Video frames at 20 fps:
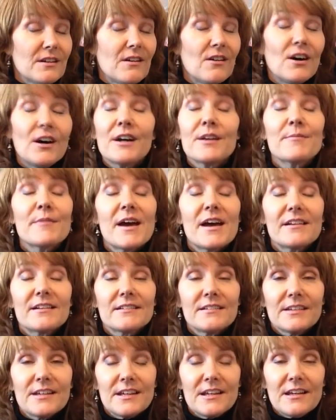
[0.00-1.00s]

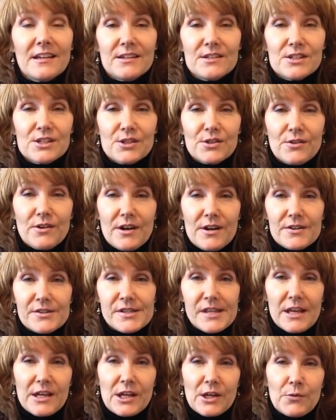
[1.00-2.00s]
automatically into our
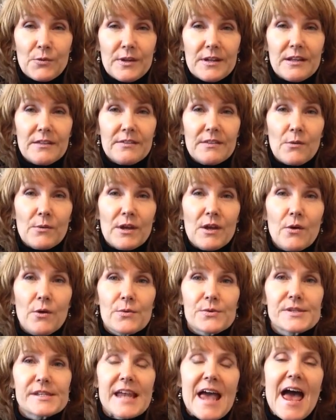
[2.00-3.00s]
psychic reading that we
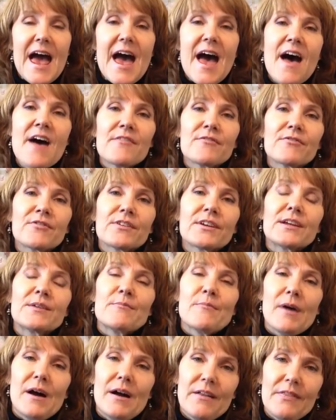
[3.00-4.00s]
host every
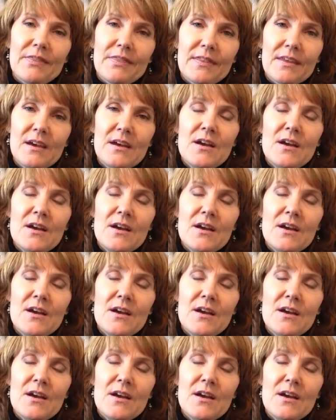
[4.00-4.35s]
month